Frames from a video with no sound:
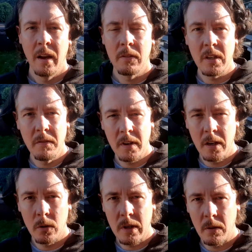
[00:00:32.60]
I've seen
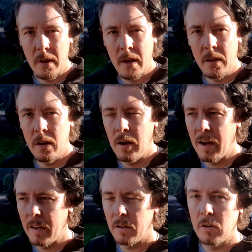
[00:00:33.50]
videos out there that are
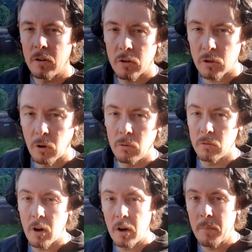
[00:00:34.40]
like salt
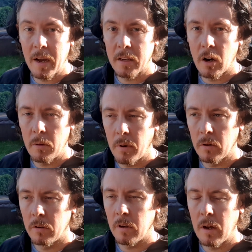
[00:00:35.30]
not in my koi
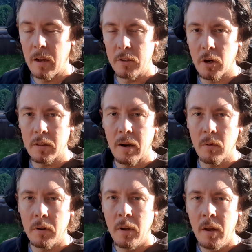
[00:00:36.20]
pond. I enjoyed that
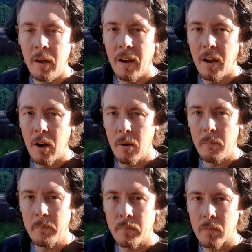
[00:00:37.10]
one.
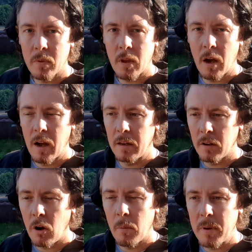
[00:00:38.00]
And a
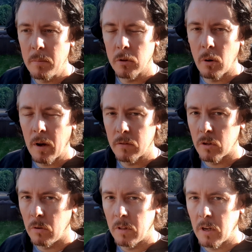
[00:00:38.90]
lot of people don't have
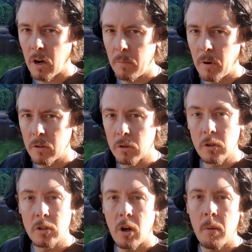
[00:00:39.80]
salt in the koi ponds
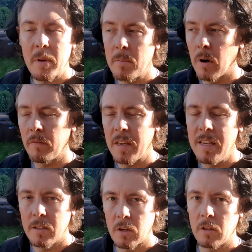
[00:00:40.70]
because a lot of people have
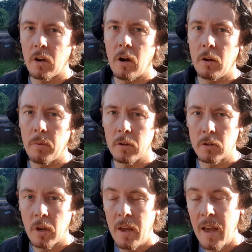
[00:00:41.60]
heaters on the koi
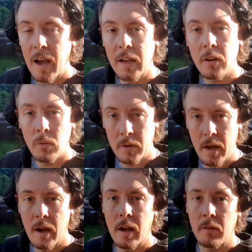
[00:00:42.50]
ponds. I don't
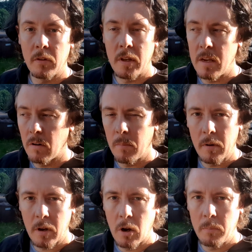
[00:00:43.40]
yet have a heater on my
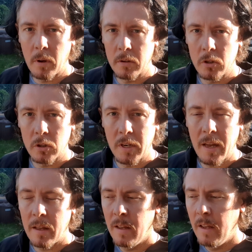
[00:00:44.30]
koi pond just
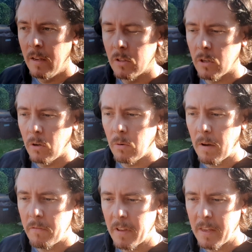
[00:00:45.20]
yet, so
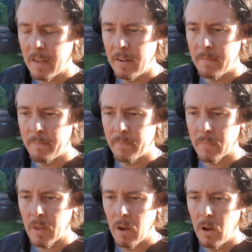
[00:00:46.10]
I'm thinking
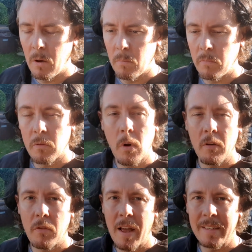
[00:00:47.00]
from what
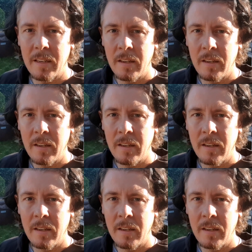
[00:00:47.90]
I've read